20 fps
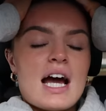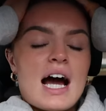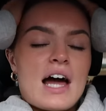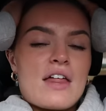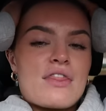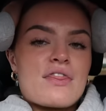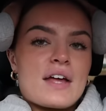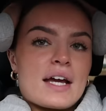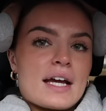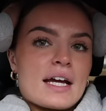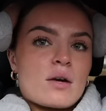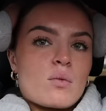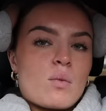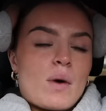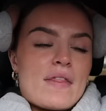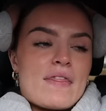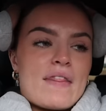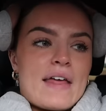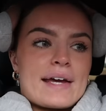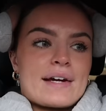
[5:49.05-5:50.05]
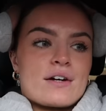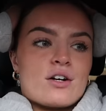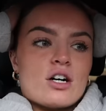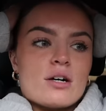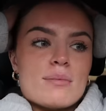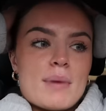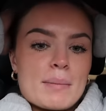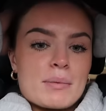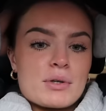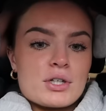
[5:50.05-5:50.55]
I think when they
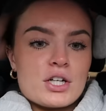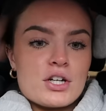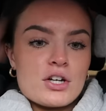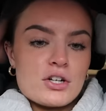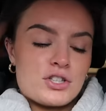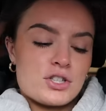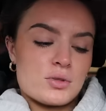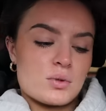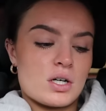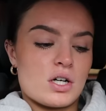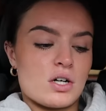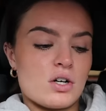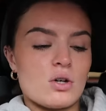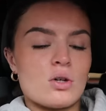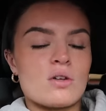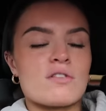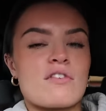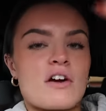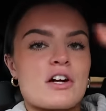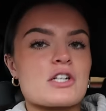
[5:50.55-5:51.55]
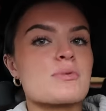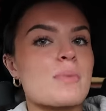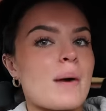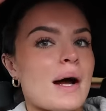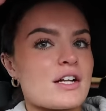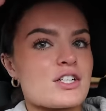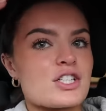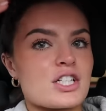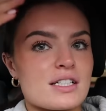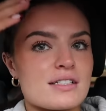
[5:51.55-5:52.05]
come I'm gonna do a whole fresh
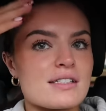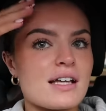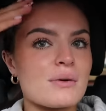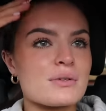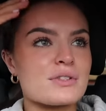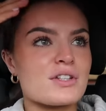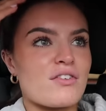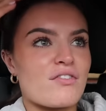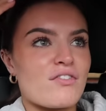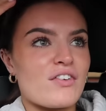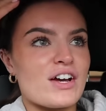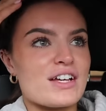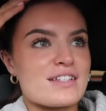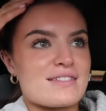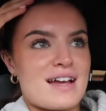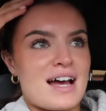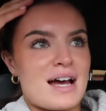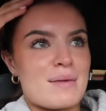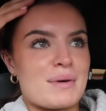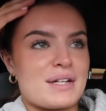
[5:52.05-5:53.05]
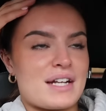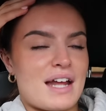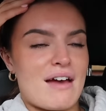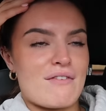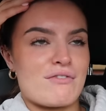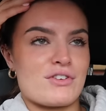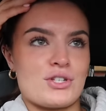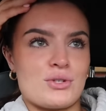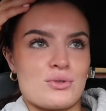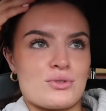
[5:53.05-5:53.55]
batch, because that was the first time I'd
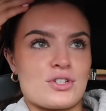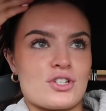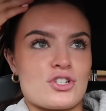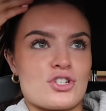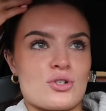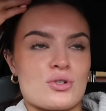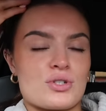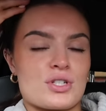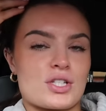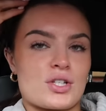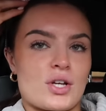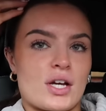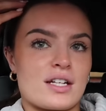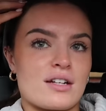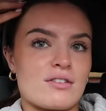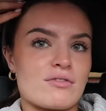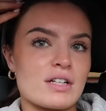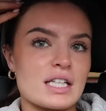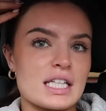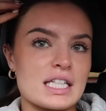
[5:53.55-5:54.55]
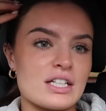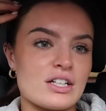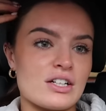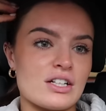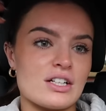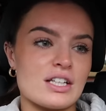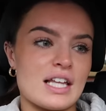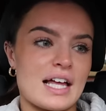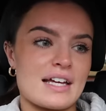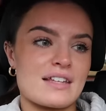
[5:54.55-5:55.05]
ever used the juicer, so I didn't really
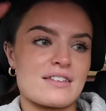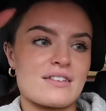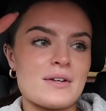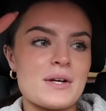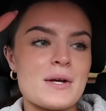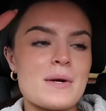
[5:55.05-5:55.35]
know like